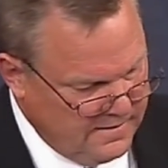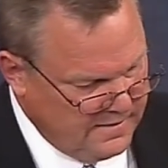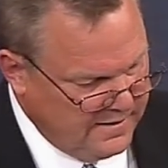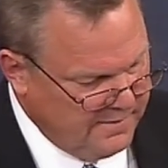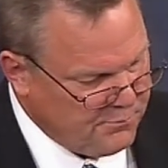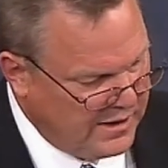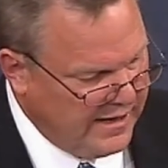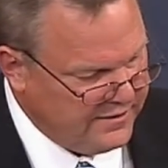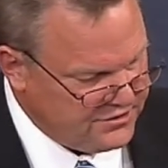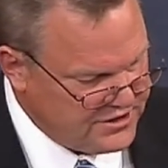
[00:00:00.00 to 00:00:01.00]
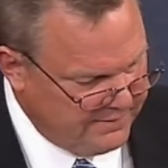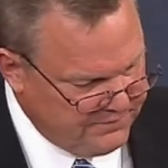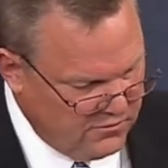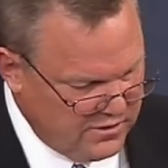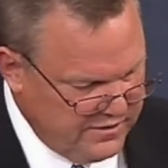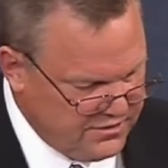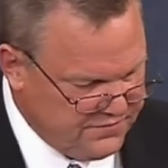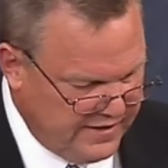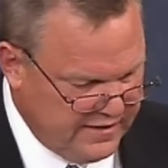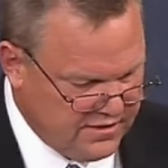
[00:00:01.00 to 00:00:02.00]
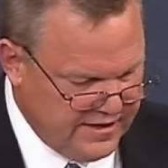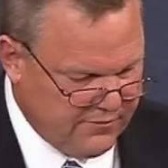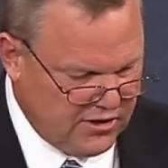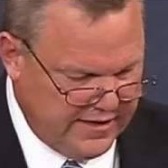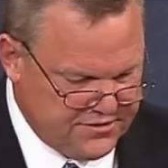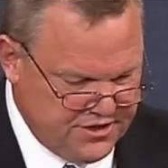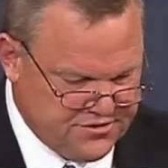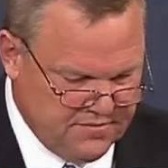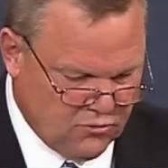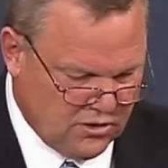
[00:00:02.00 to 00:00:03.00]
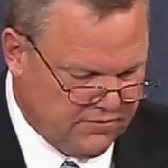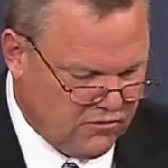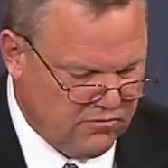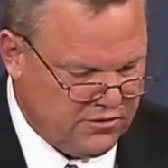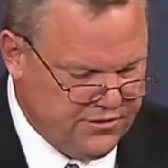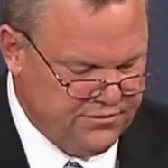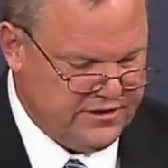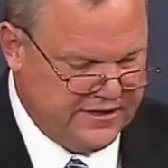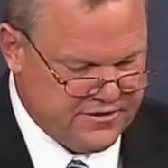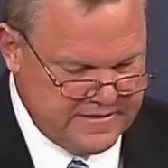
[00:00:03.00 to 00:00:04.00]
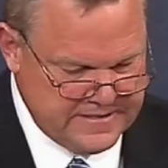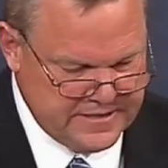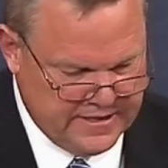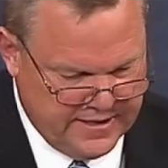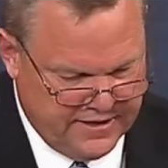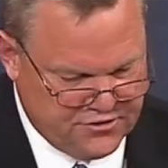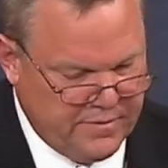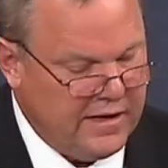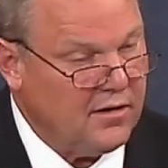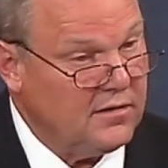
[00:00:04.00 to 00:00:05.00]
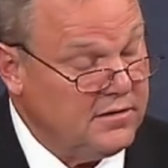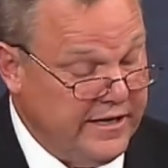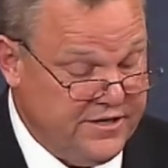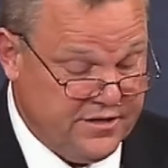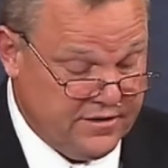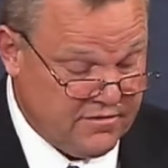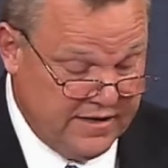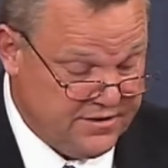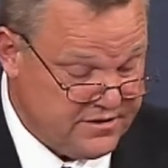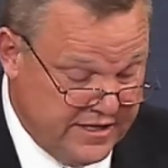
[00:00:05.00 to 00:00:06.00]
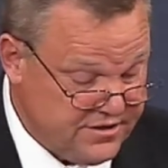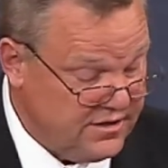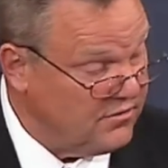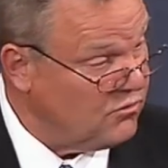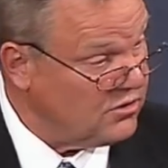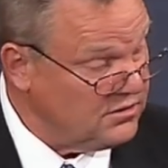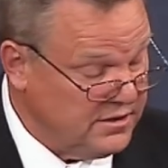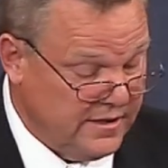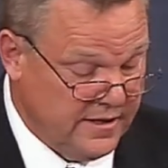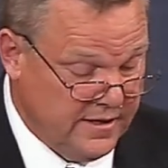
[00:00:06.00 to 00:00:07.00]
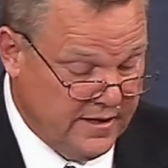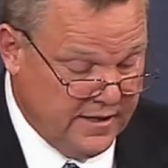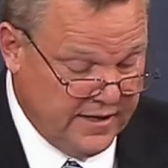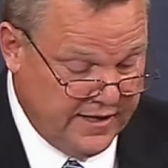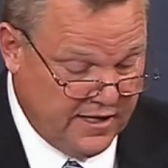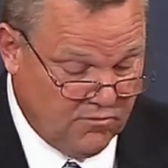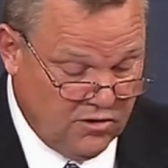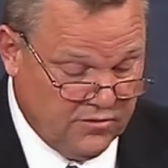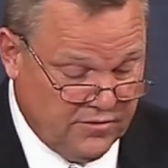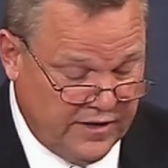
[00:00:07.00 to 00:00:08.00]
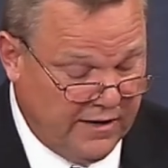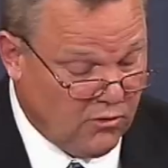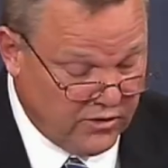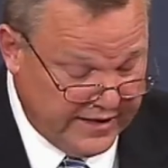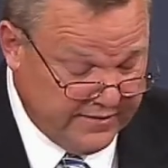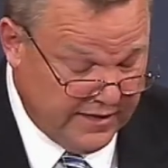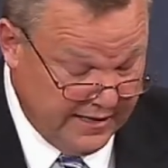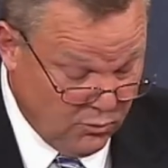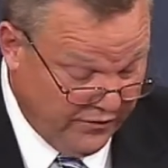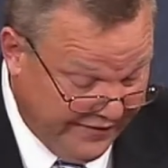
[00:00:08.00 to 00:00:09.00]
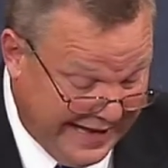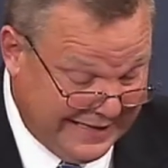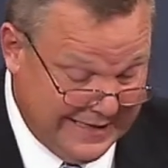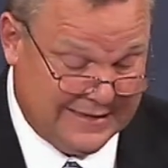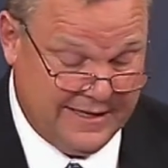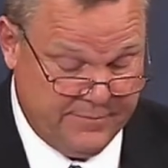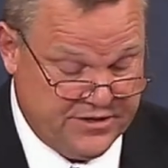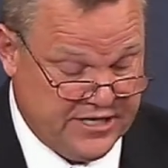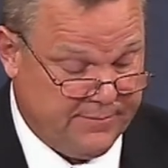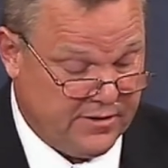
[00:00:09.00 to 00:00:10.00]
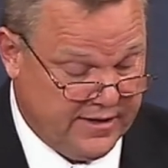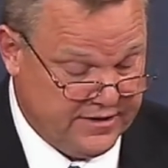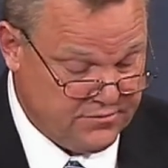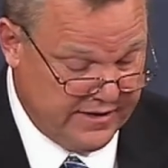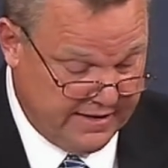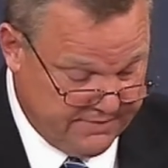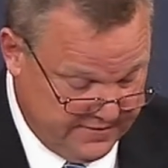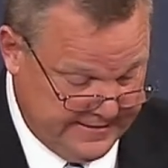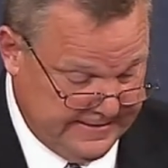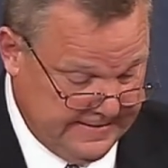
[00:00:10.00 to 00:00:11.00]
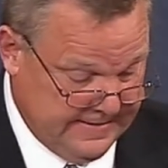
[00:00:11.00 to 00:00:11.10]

I am proud to step forward in this fight. Our democratic system worked for over 2 centuries. It's made our nation the greatest nation in the world, and I will not let that be jeopardized without a fight.